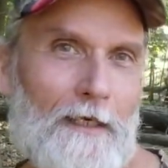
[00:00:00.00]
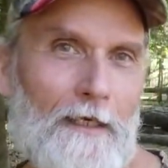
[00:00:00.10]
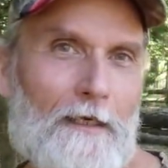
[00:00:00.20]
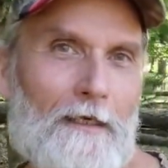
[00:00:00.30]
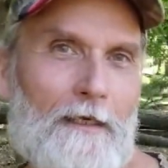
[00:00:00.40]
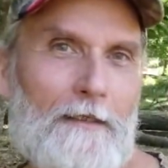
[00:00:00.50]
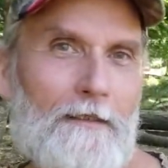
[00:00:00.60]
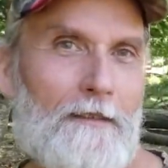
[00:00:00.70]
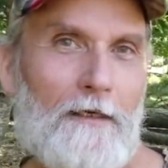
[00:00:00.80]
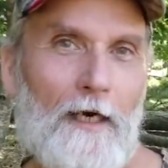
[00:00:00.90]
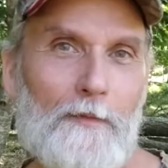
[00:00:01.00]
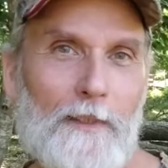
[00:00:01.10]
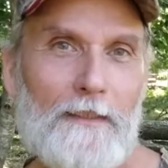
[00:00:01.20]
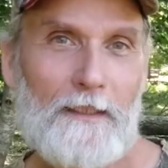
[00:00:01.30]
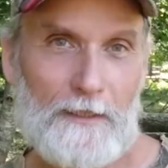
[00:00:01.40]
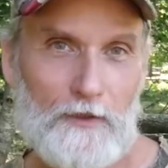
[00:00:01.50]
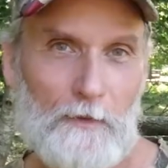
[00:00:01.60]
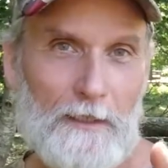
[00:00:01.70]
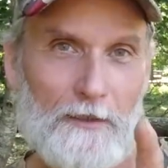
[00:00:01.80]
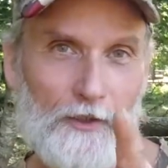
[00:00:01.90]
And carbon is
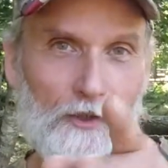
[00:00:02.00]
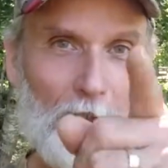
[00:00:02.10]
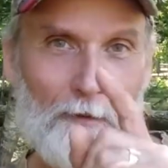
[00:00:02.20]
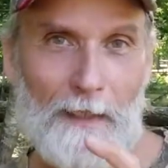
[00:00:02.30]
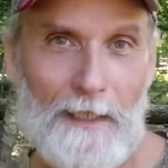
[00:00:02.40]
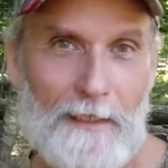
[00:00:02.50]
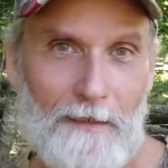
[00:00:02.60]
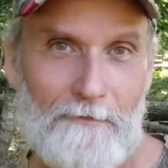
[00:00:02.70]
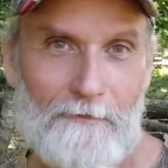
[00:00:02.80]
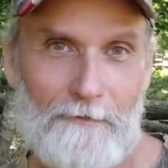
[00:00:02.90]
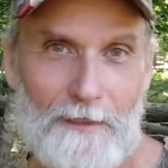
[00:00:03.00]
what you are made of.